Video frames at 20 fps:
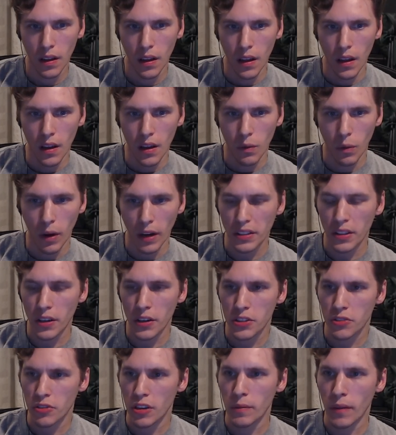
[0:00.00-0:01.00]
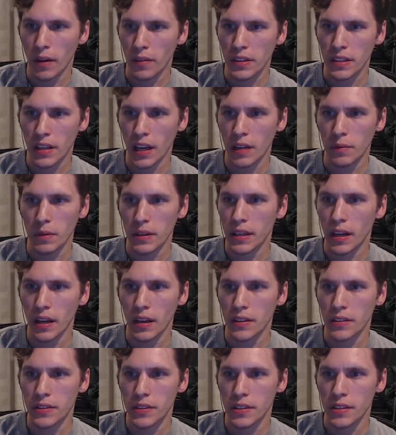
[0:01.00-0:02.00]
Why don't I stream every day?
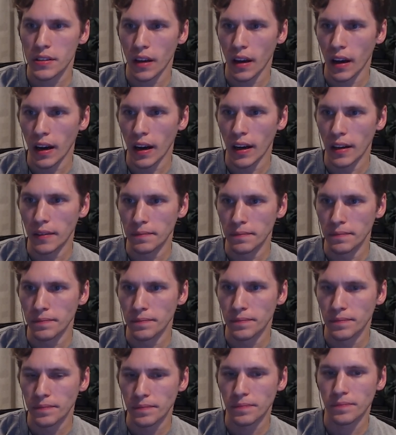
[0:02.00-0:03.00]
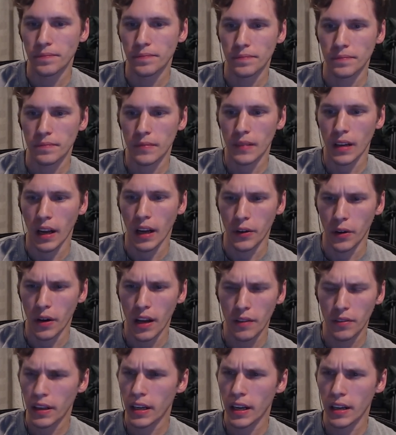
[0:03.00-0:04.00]
Because um, I don't have
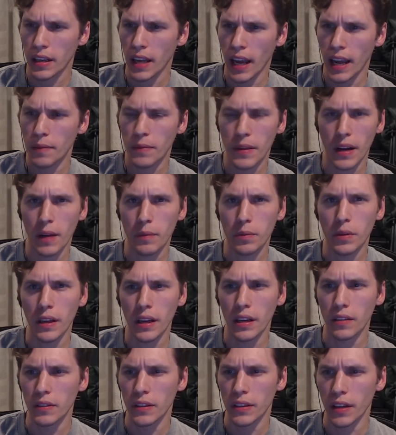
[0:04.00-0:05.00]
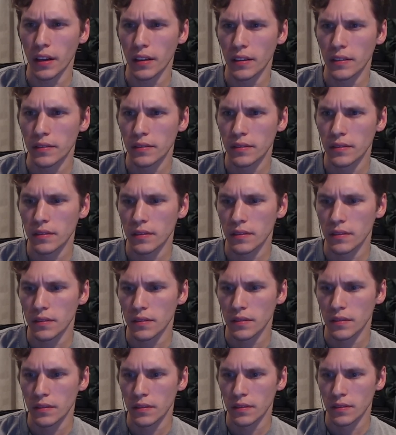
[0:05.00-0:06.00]
like a game that I play every day.
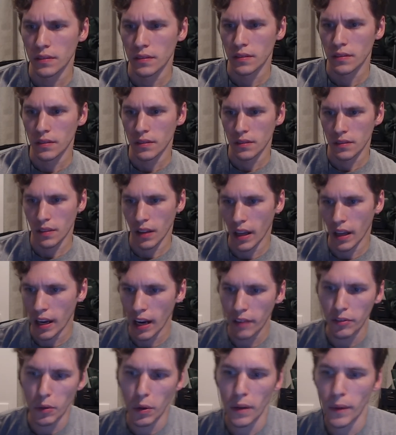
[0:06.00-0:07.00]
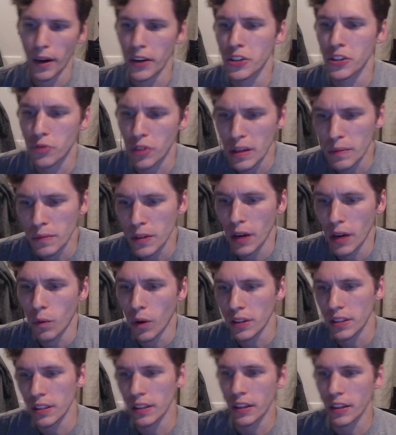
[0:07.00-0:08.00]
And every one of my streams, I want
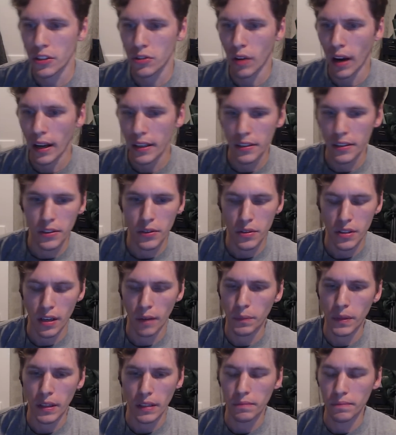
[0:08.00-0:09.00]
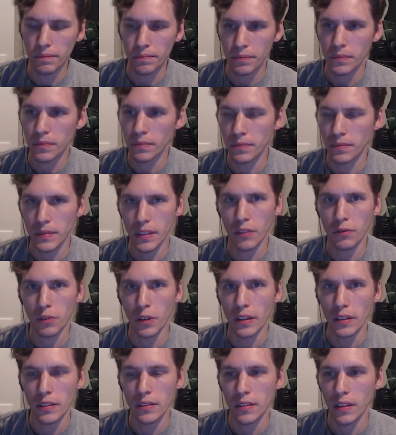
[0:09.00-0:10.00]
to like try to do something different.
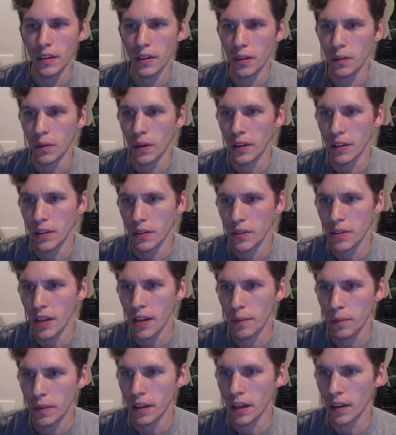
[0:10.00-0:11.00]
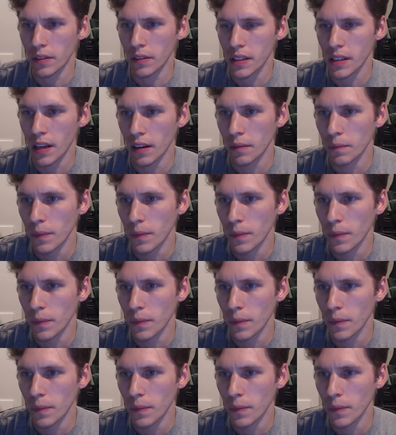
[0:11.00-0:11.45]
I don't want to do the same thing every time.